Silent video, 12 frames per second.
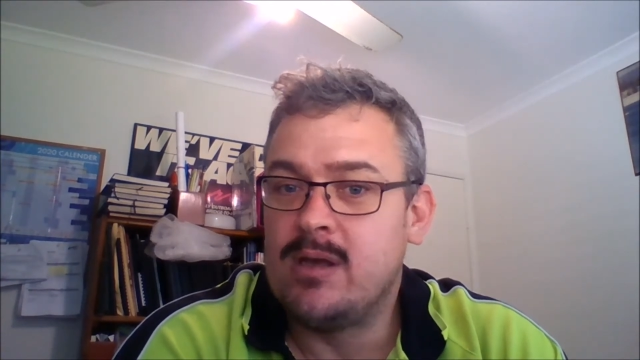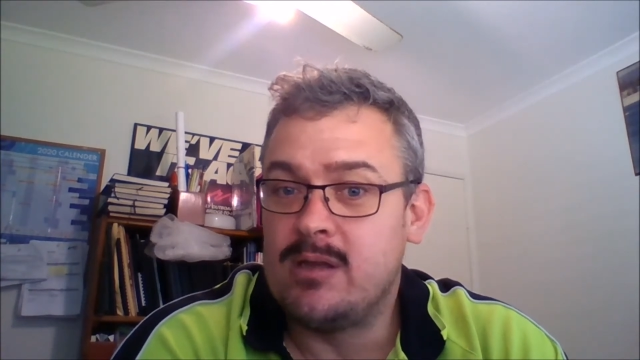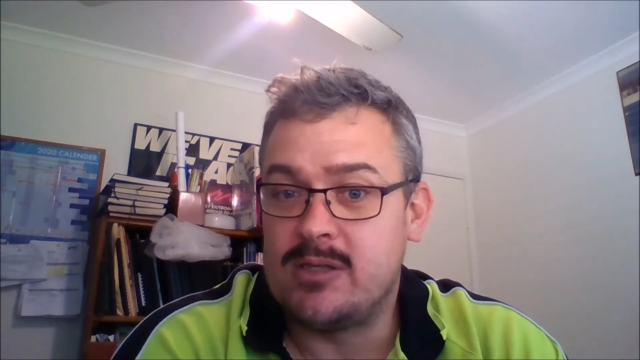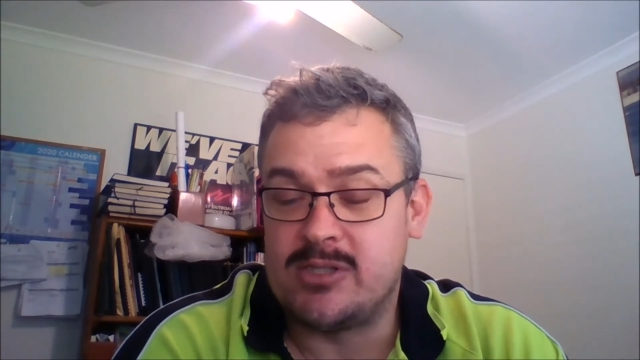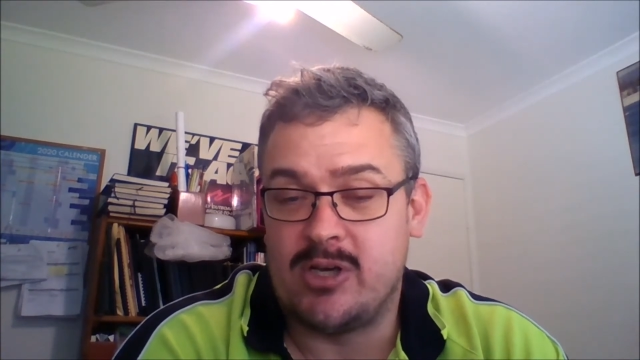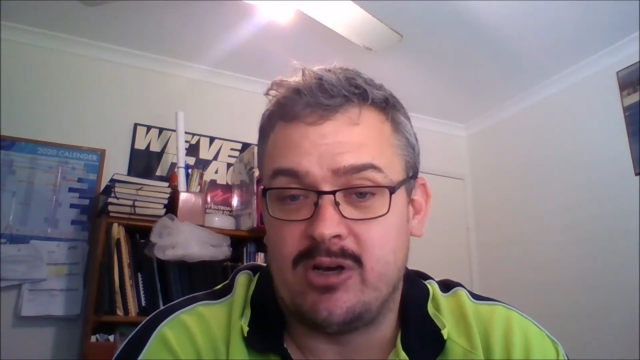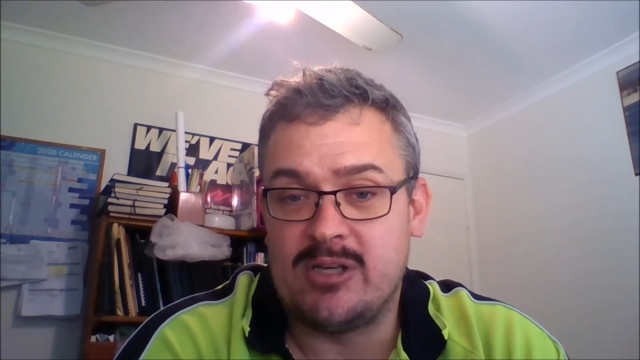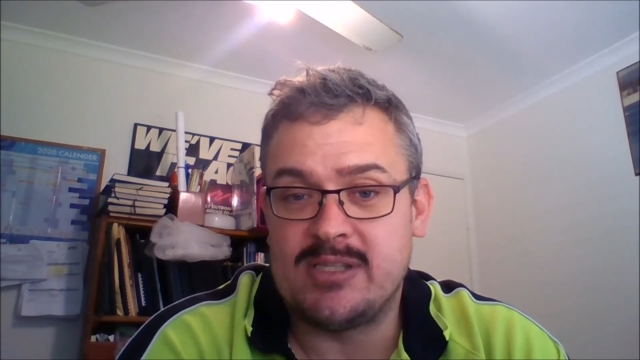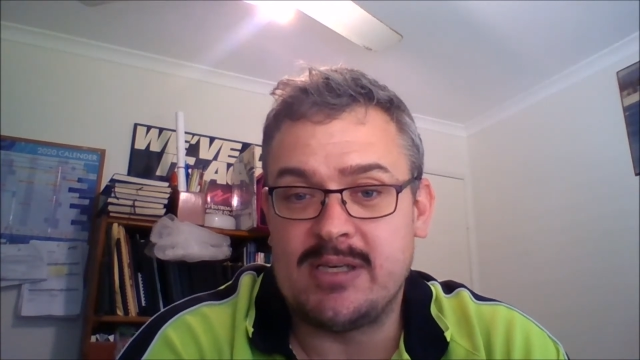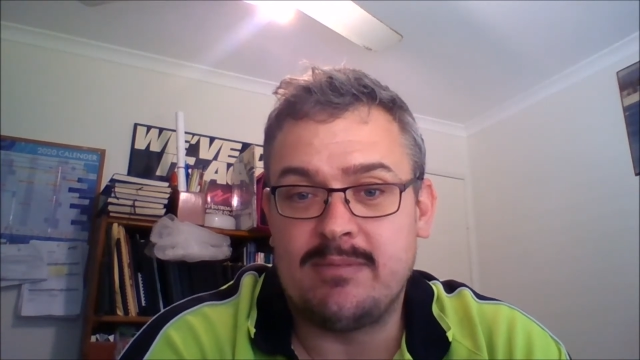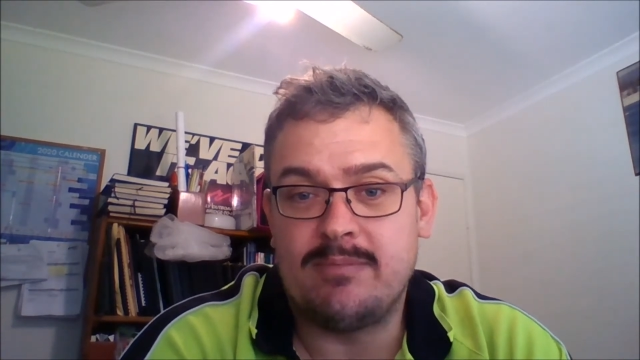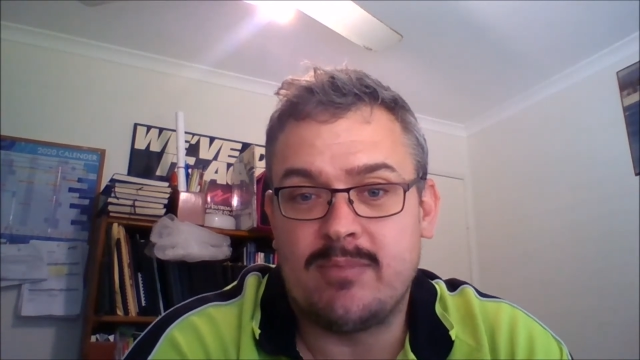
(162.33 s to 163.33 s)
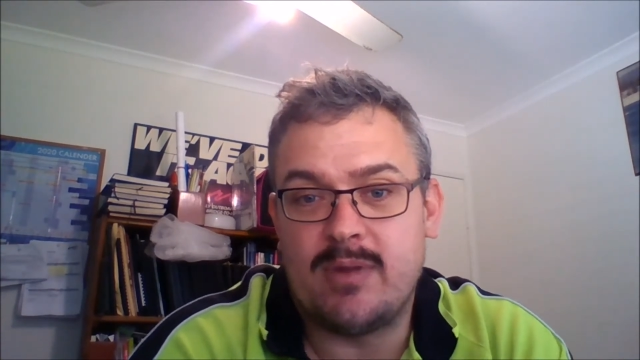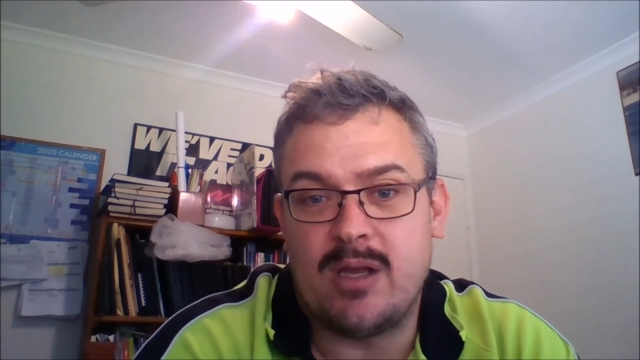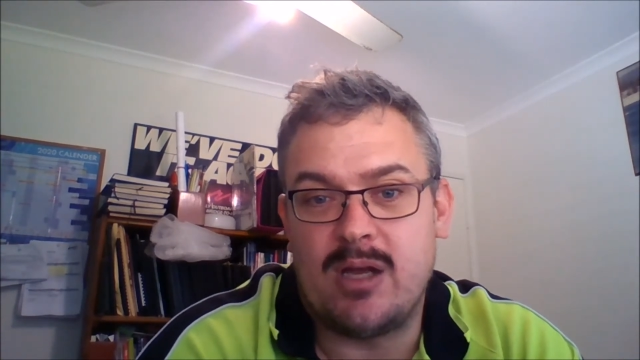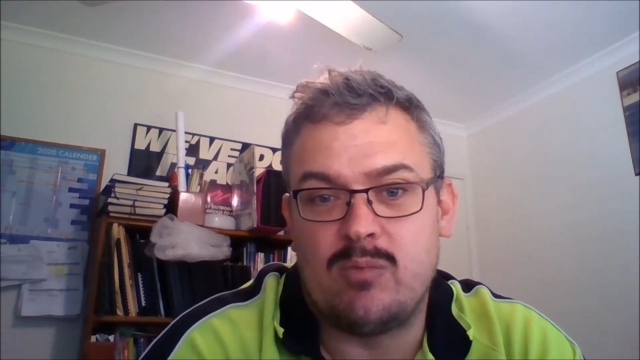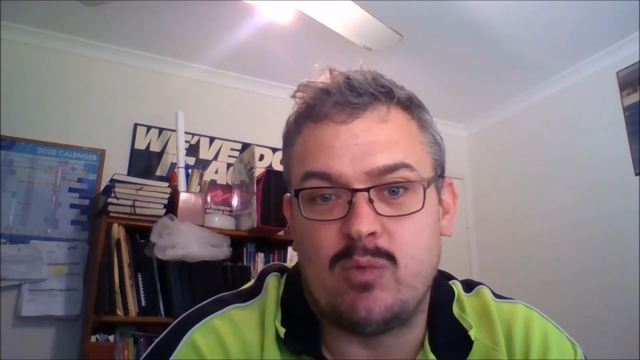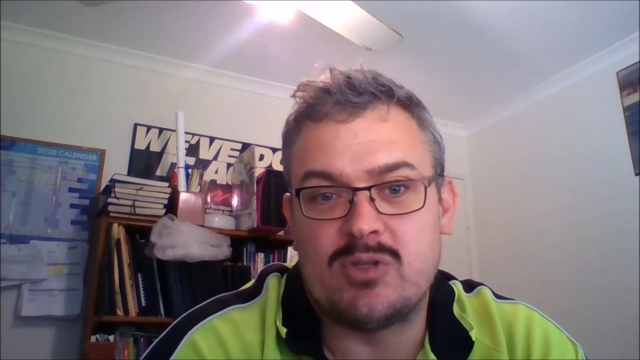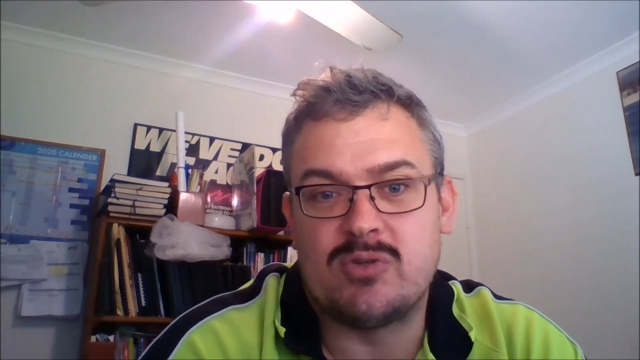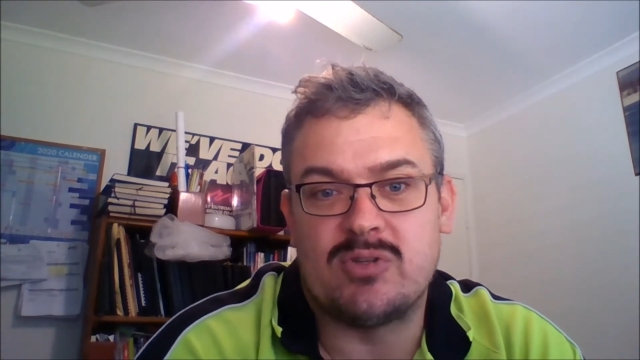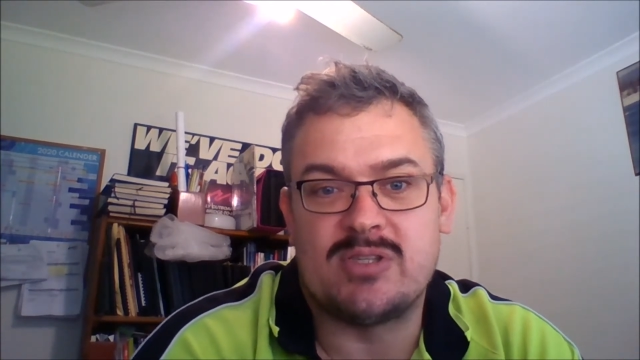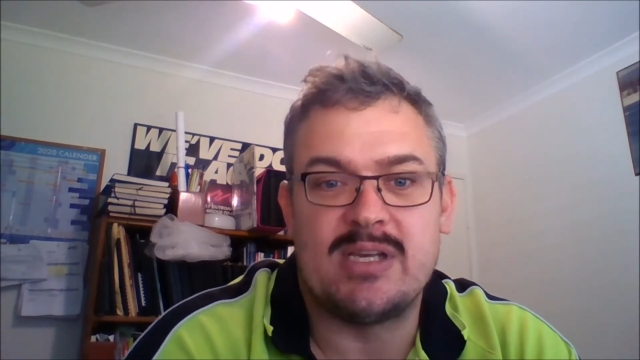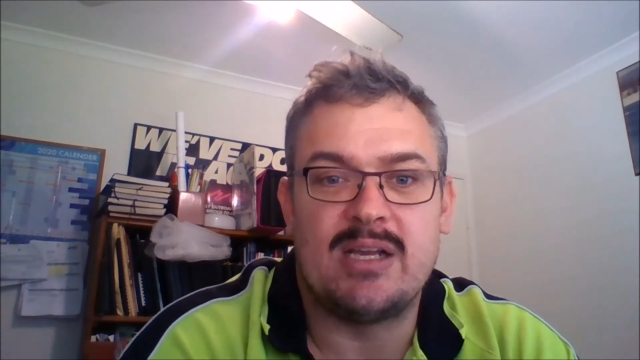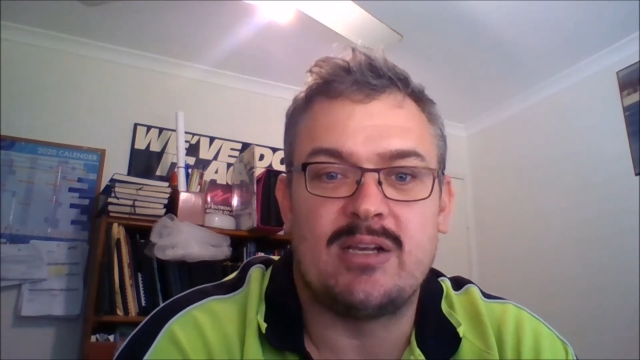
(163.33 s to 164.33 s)
sizing, and what sort
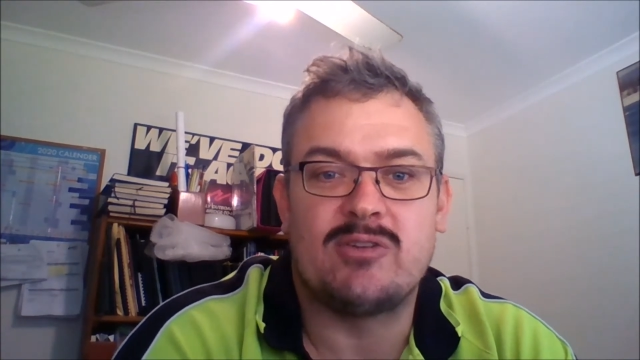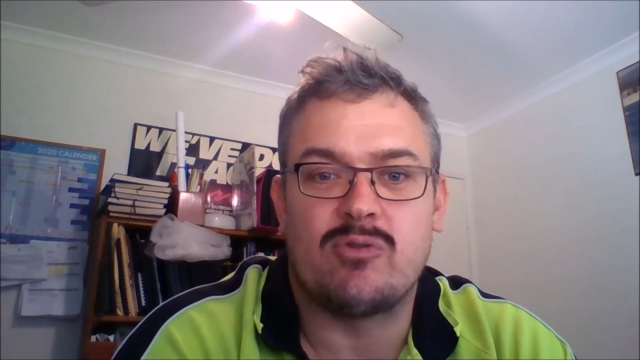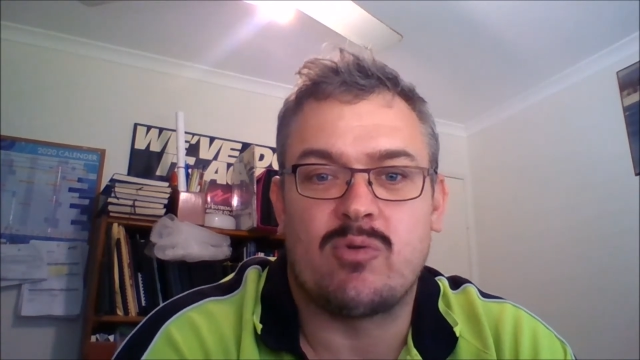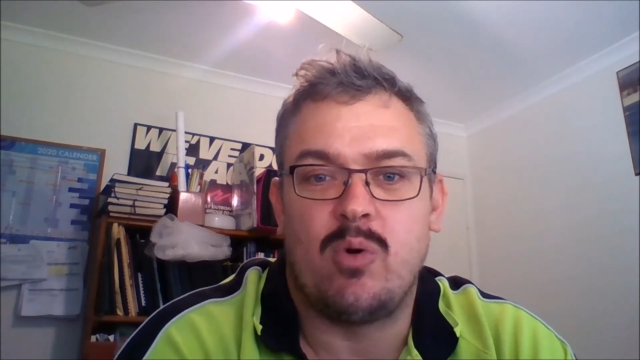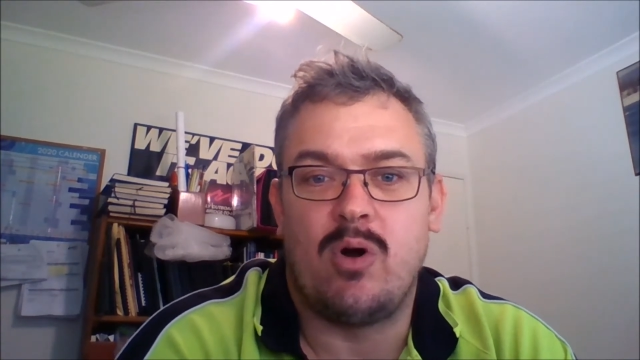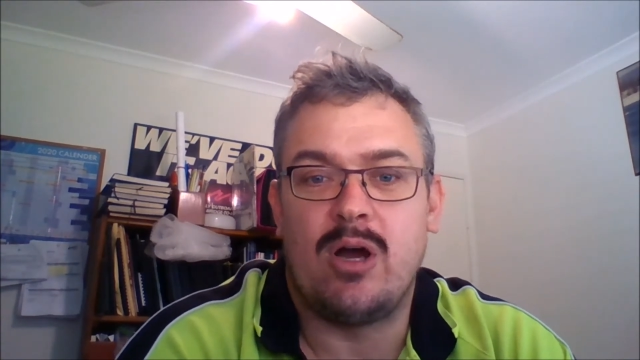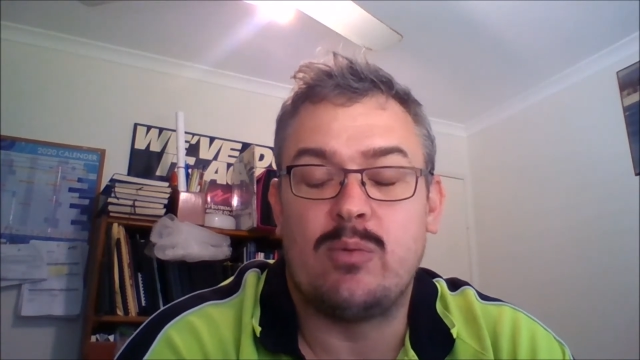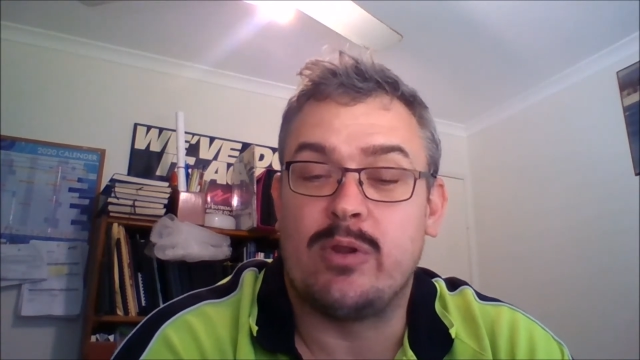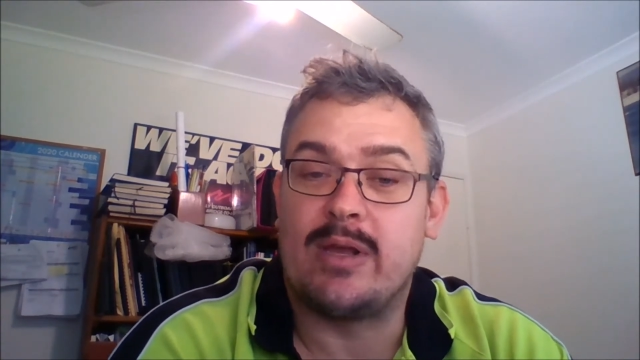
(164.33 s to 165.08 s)
of ceiling's required